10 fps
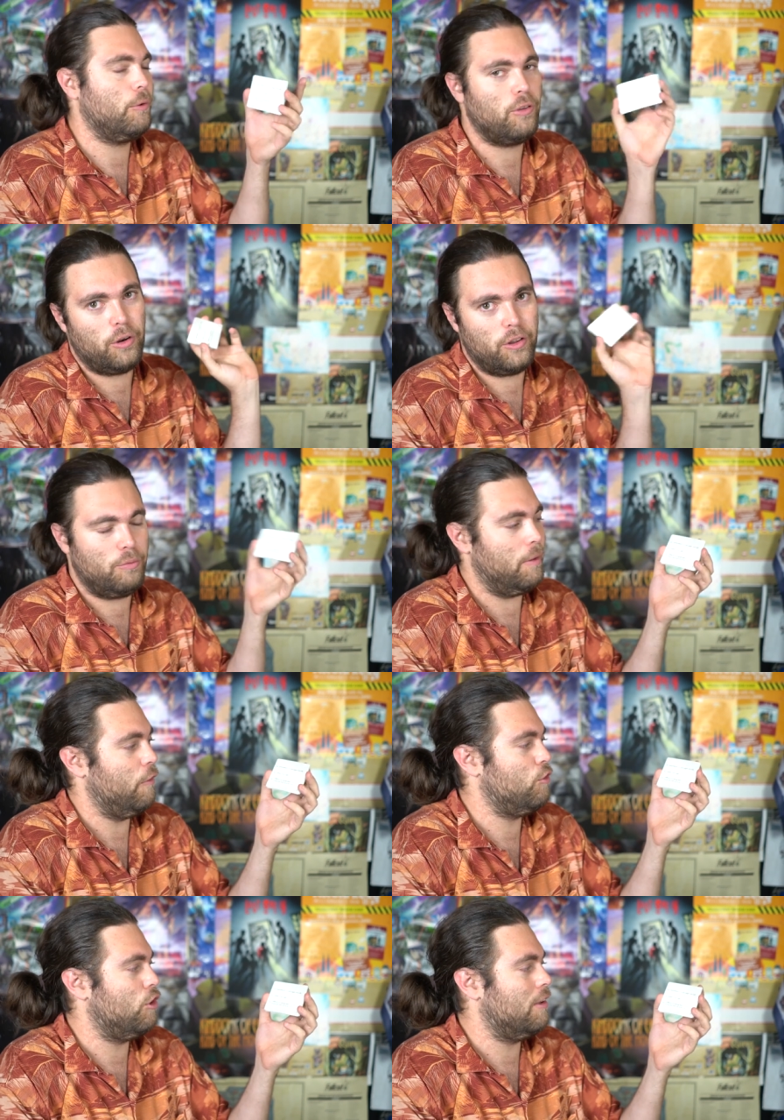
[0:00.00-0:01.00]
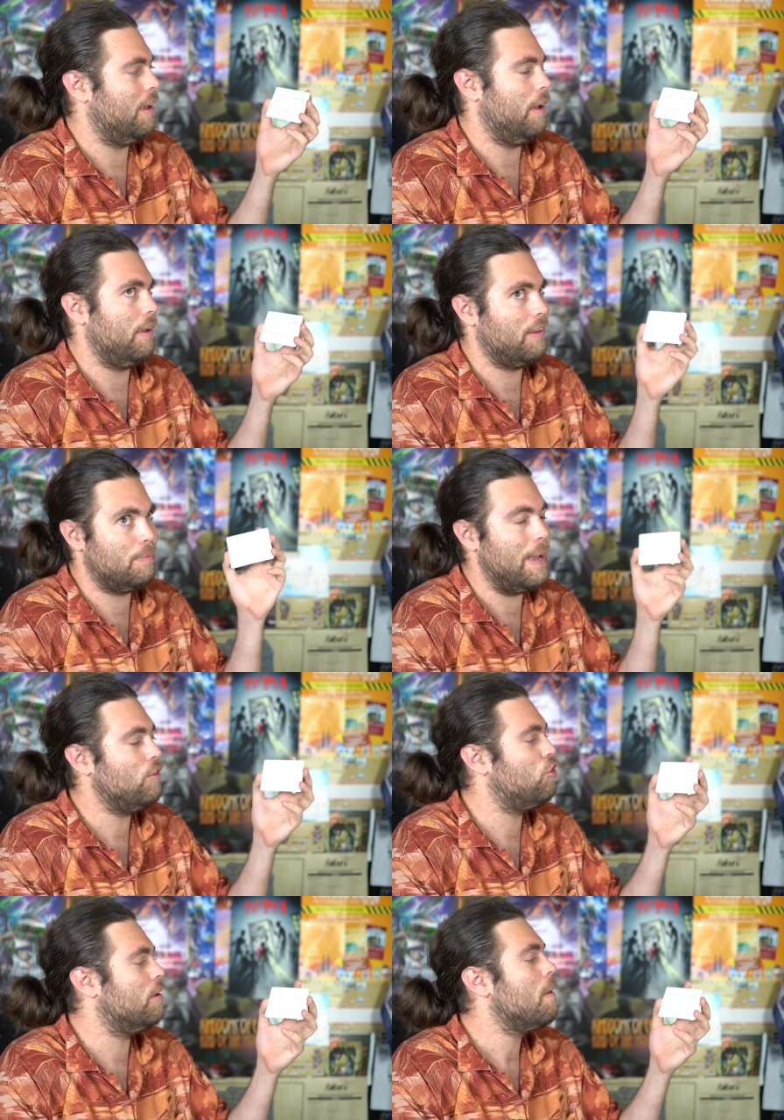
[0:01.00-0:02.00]
personas from the original uh,
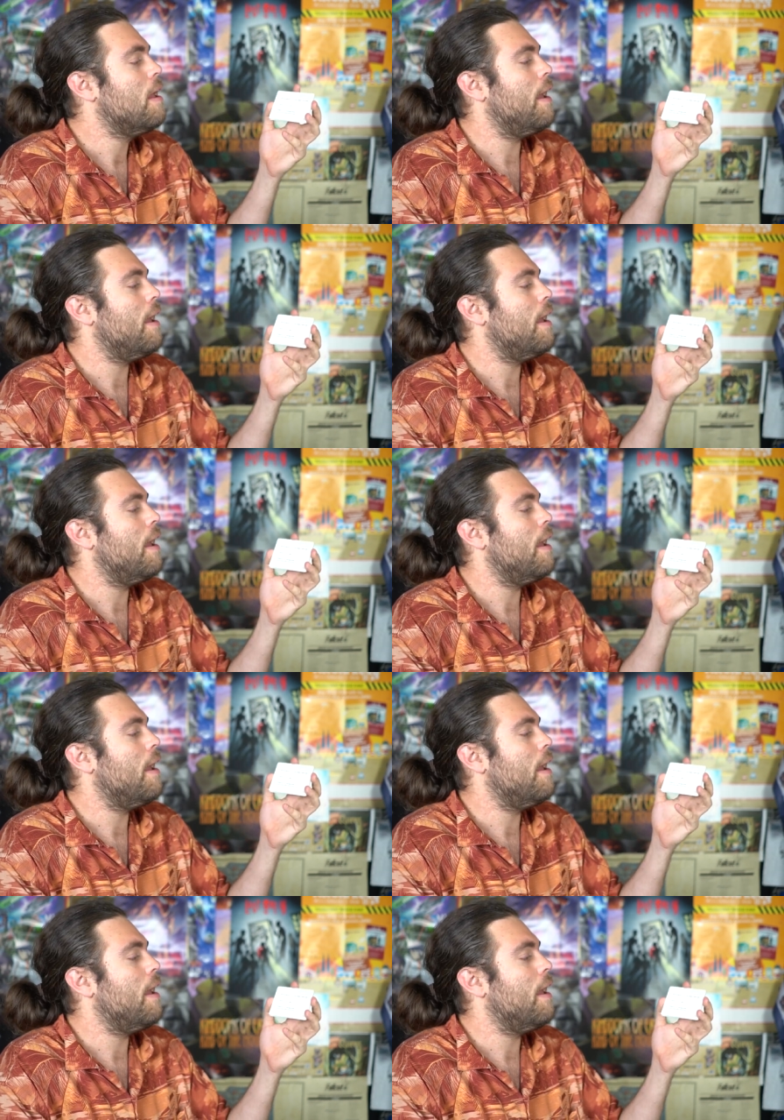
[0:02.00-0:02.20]
expansion,